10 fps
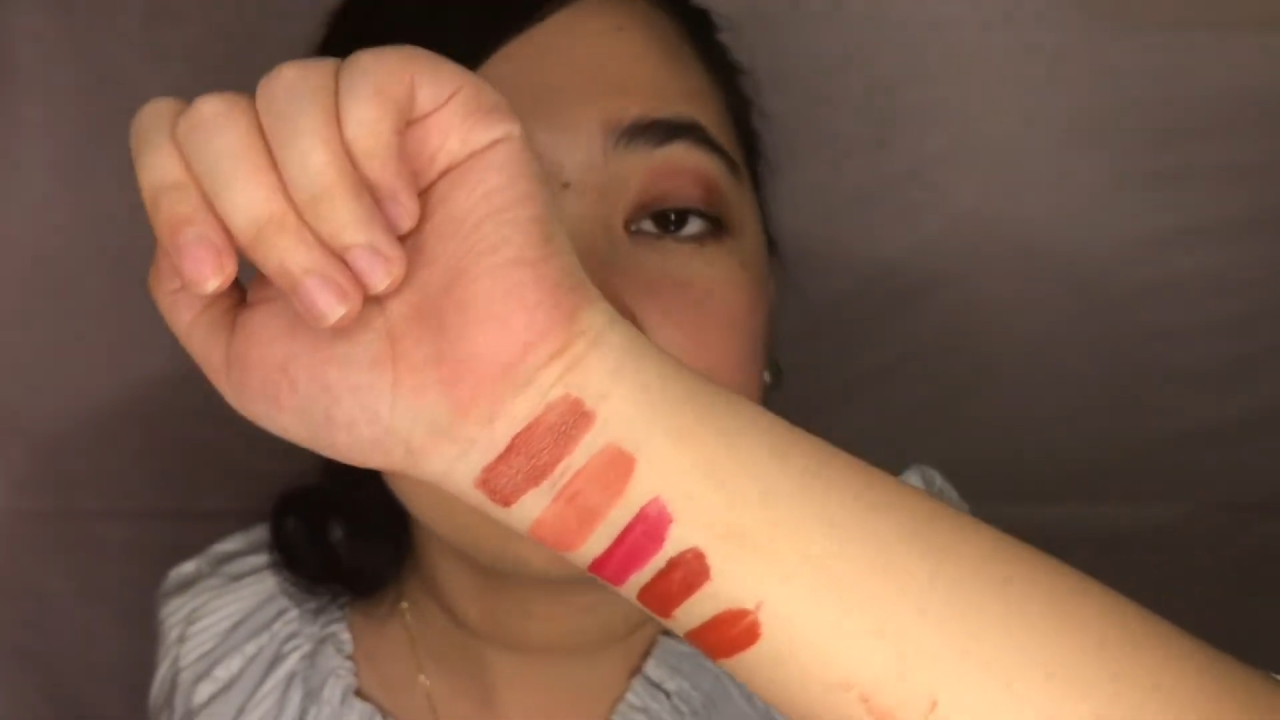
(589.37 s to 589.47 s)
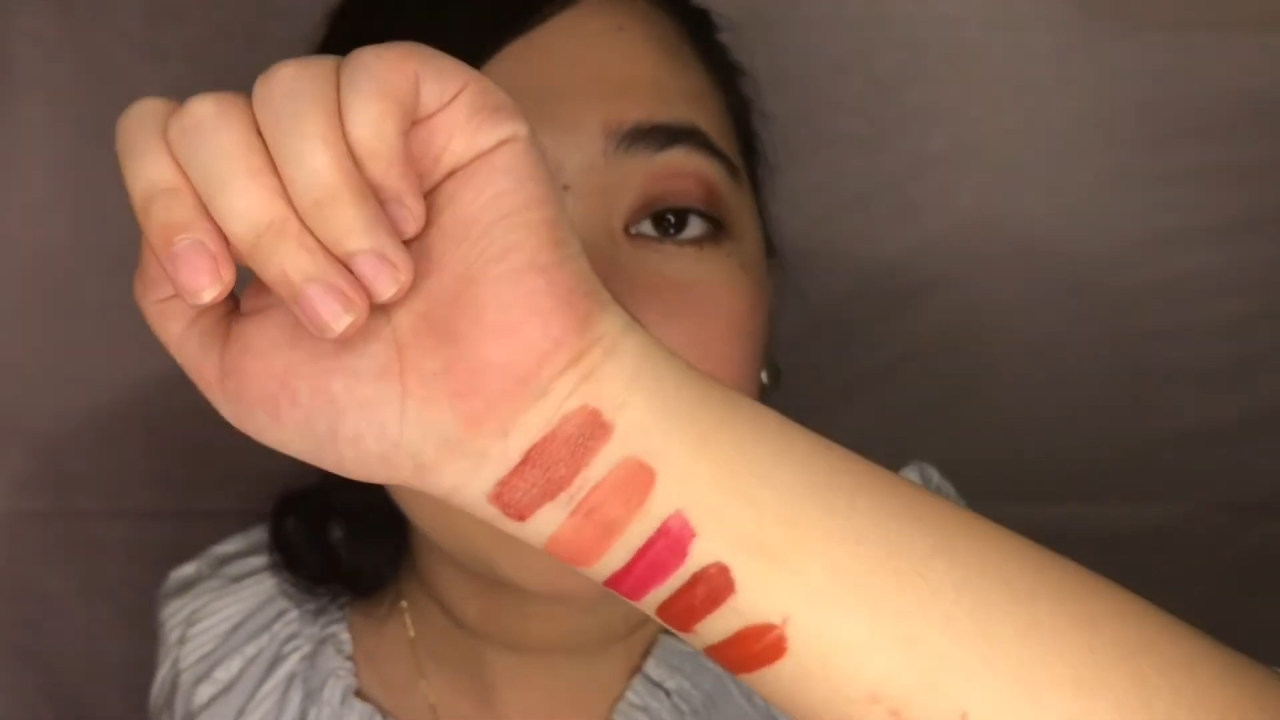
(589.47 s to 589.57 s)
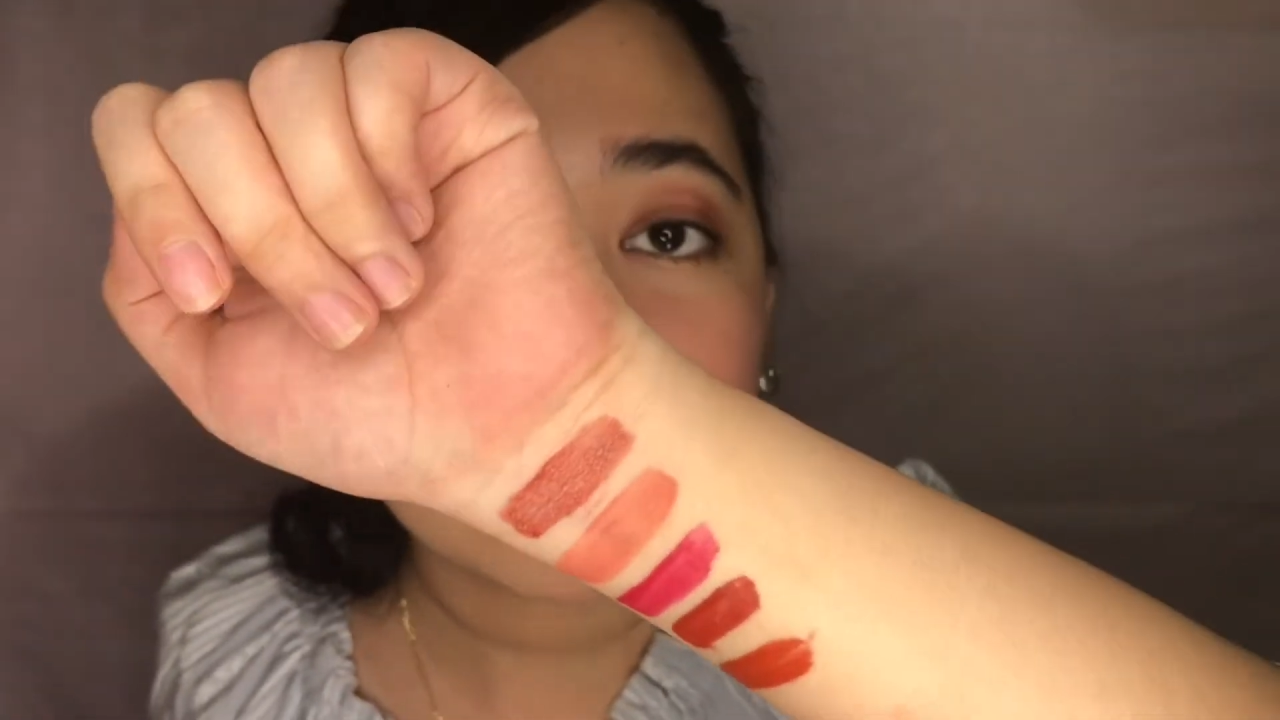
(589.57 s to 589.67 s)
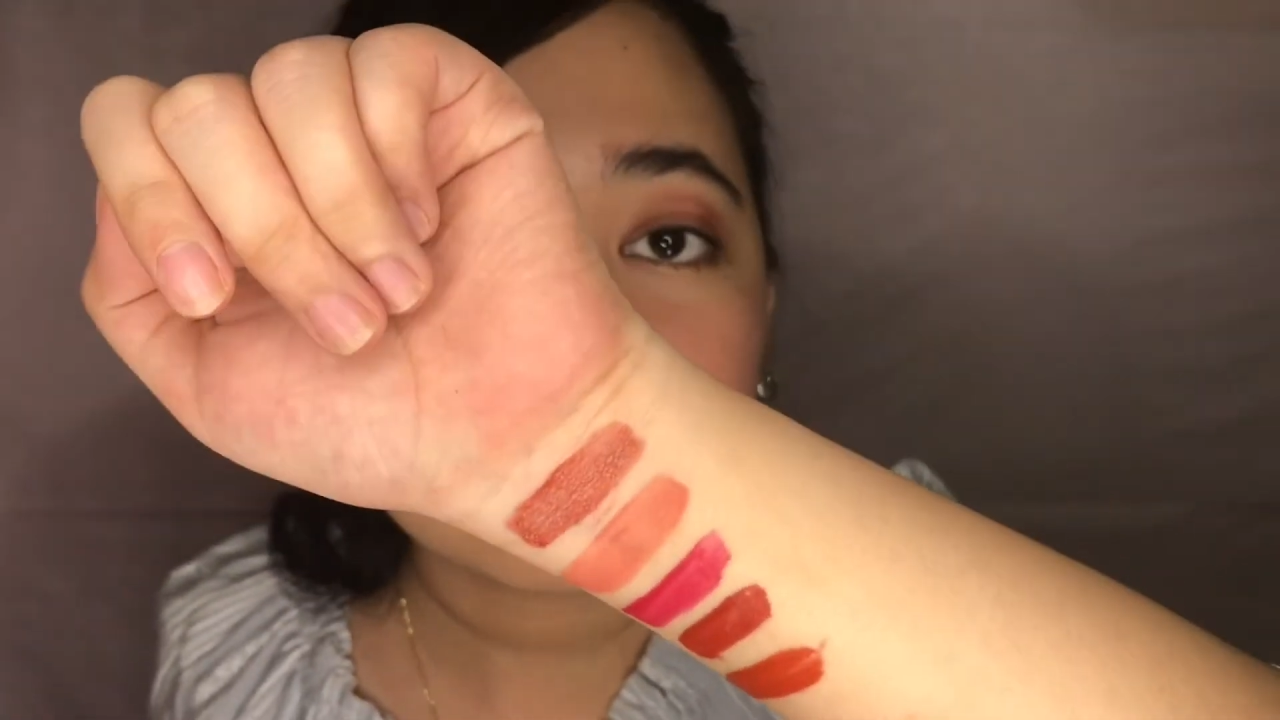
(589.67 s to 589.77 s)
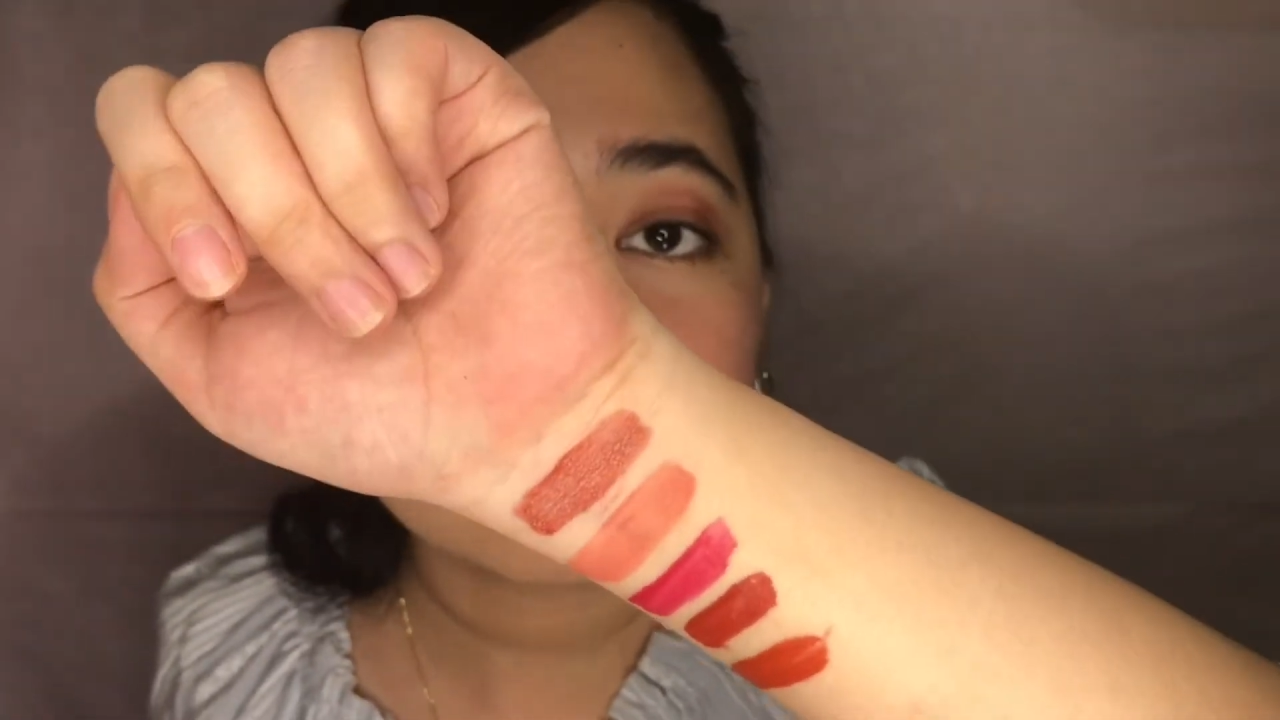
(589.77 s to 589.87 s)

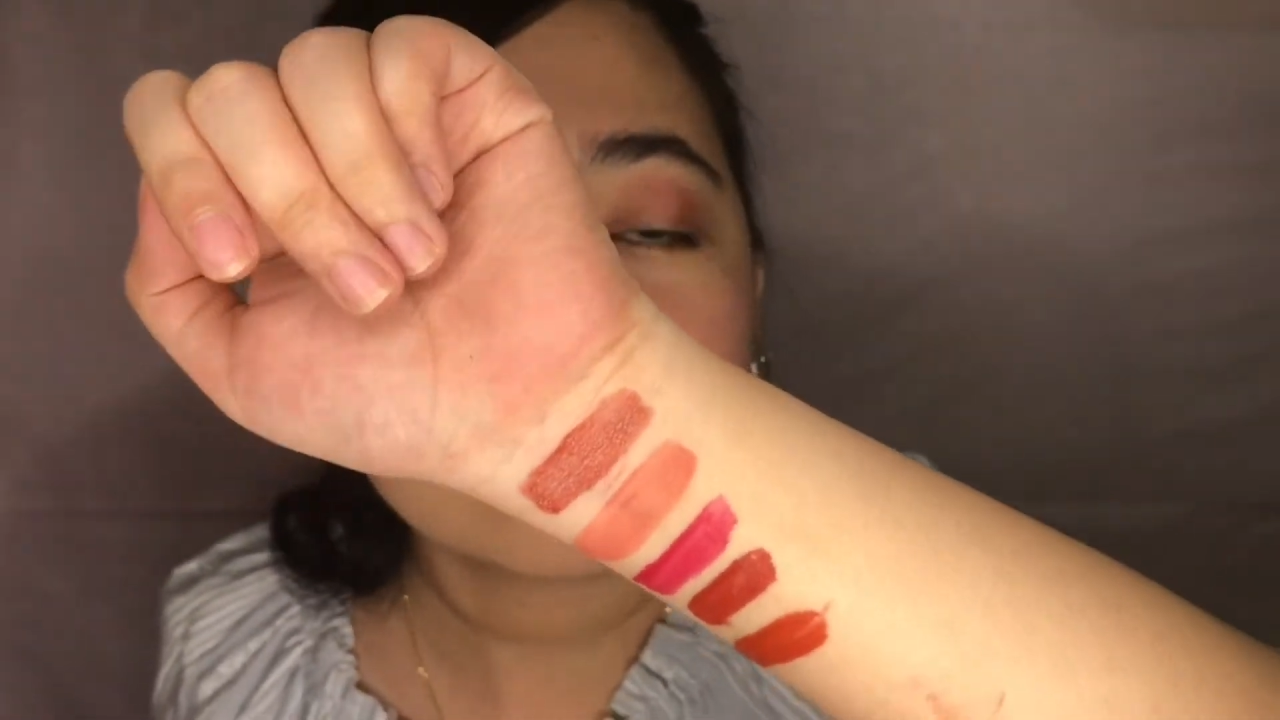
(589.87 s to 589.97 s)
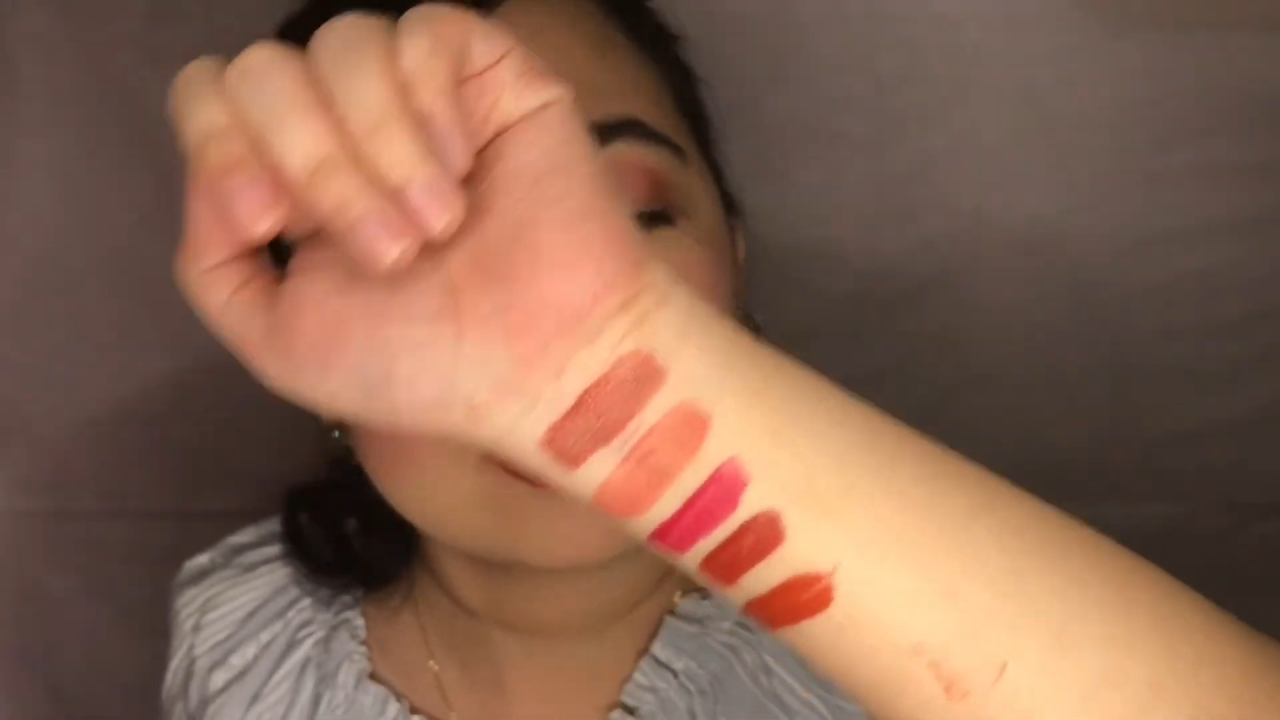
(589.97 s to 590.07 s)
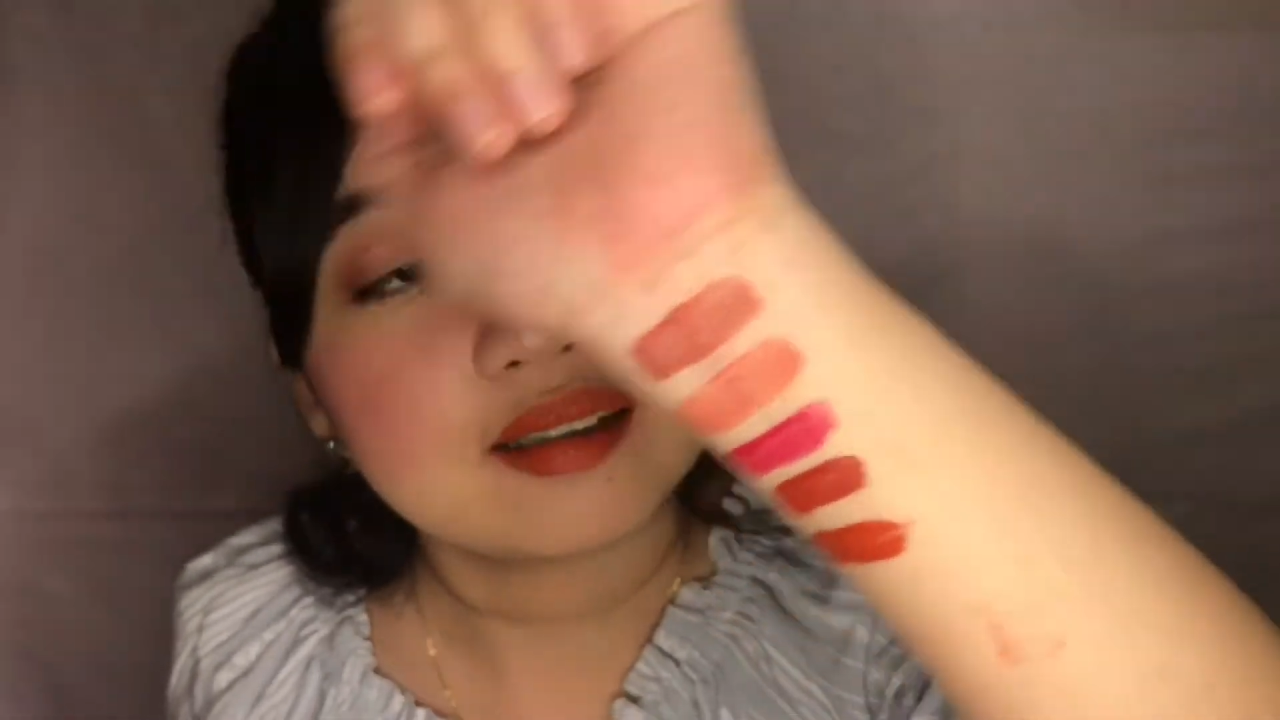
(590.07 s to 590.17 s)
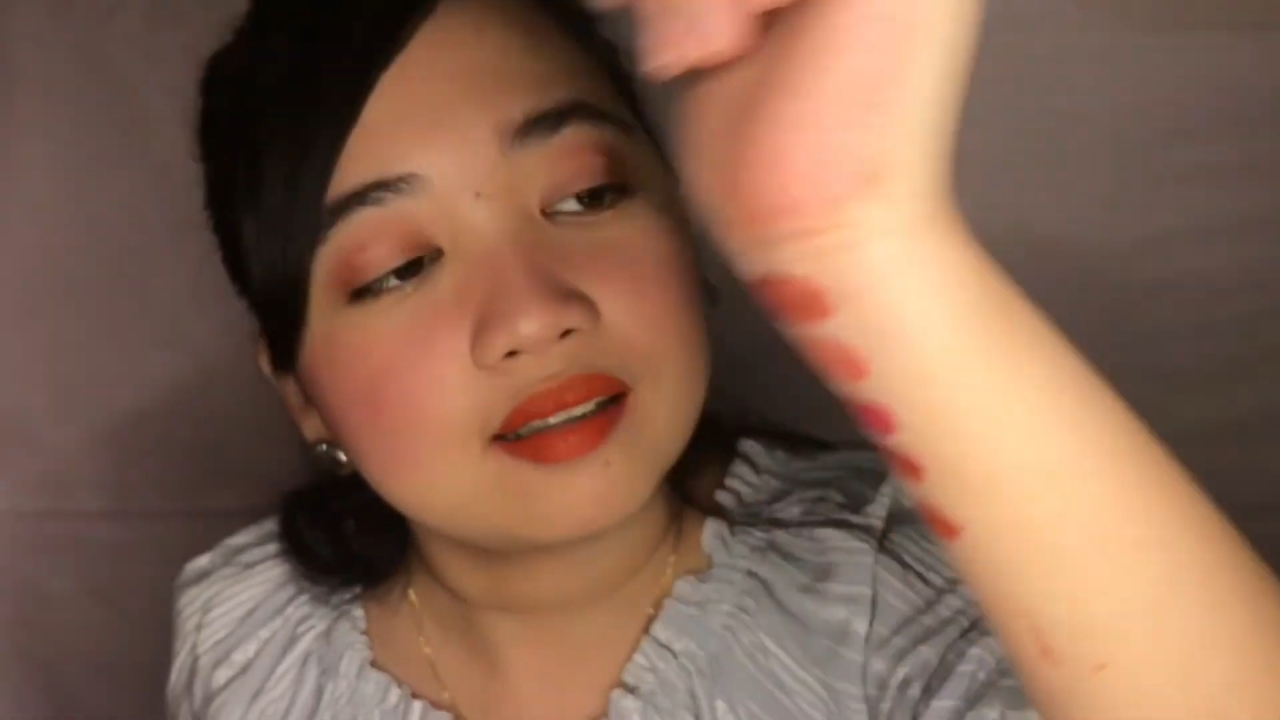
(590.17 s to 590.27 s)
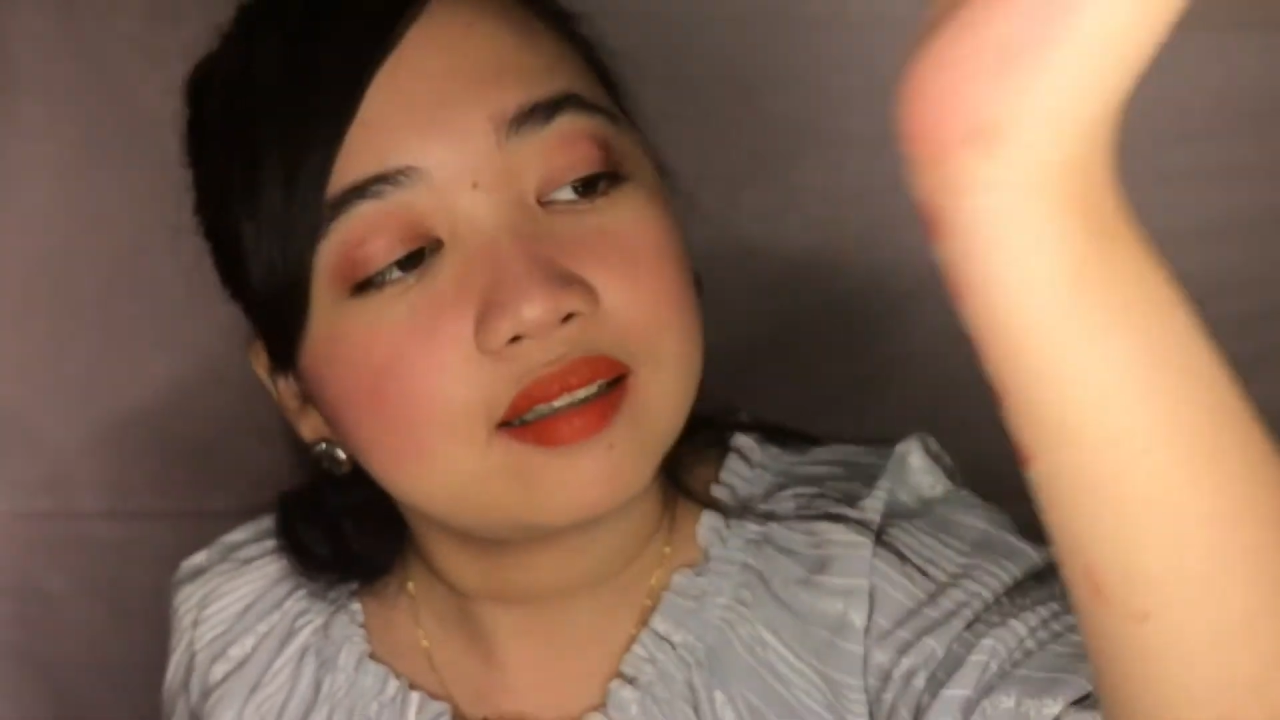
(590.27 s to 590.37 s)

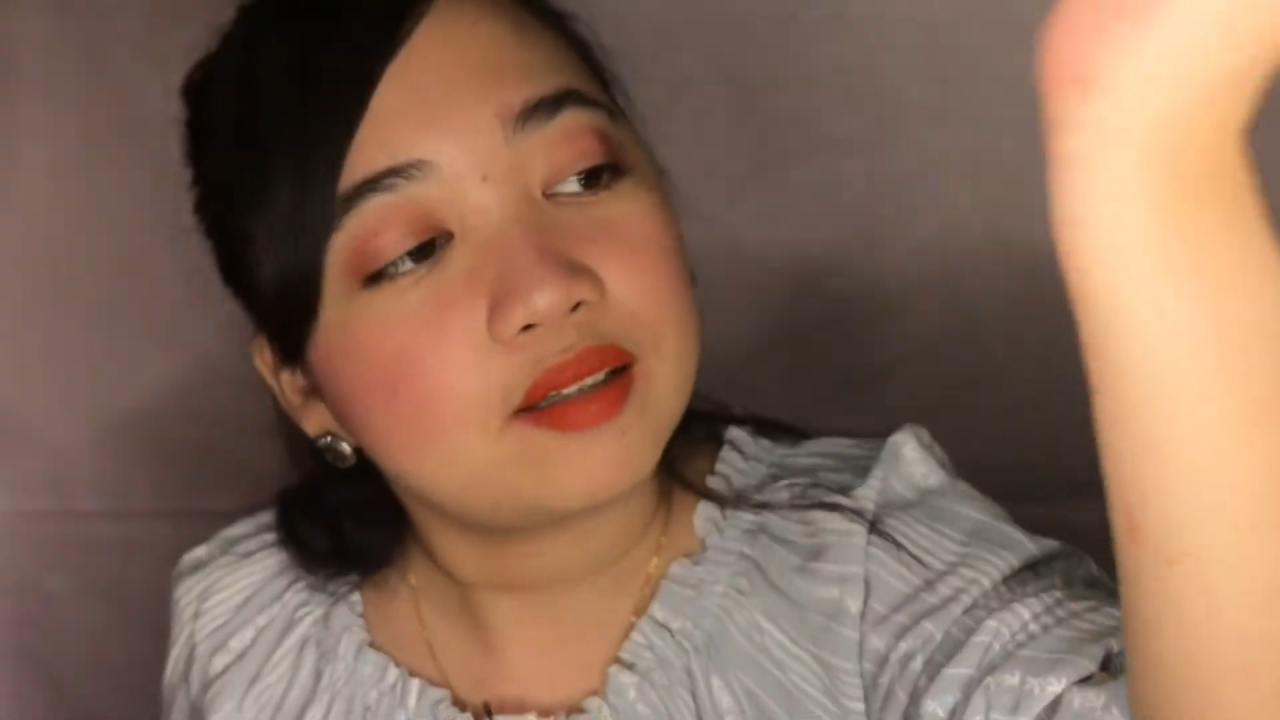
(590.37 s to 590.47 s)
matte.